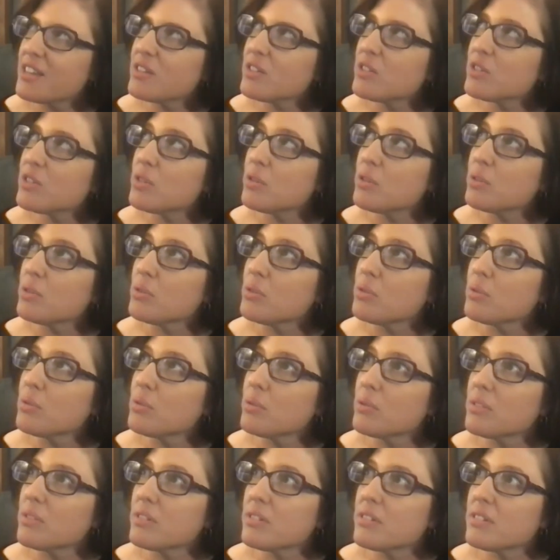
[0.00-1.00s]

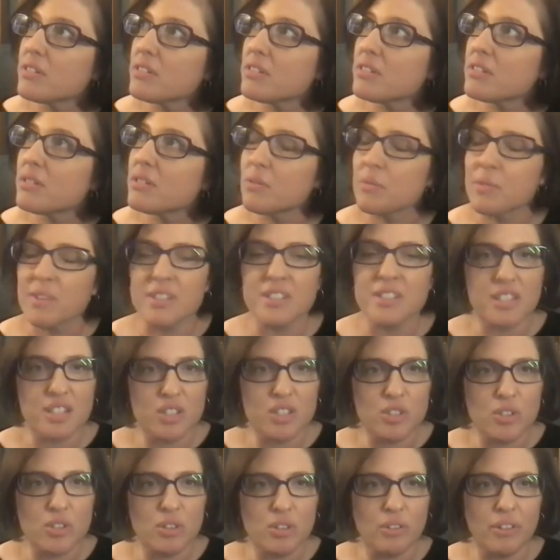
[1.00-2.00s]
to a
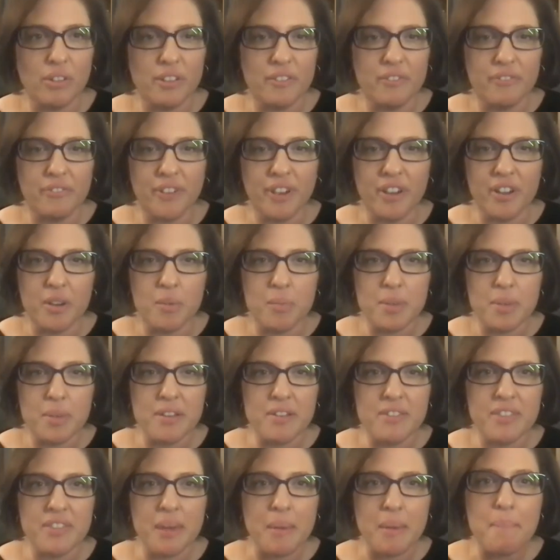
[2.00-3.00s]
digital
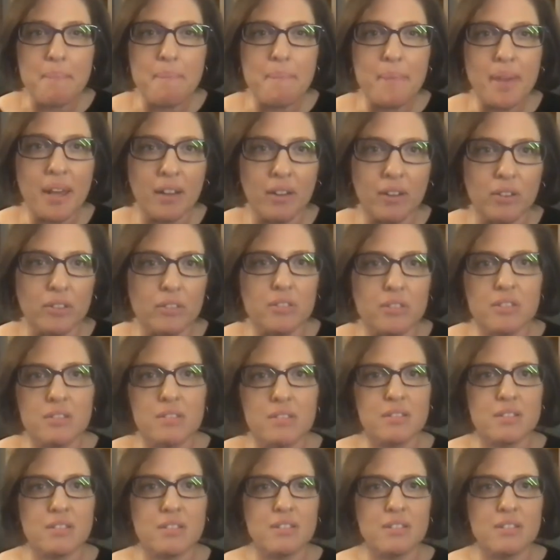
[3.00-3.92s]
environment that melds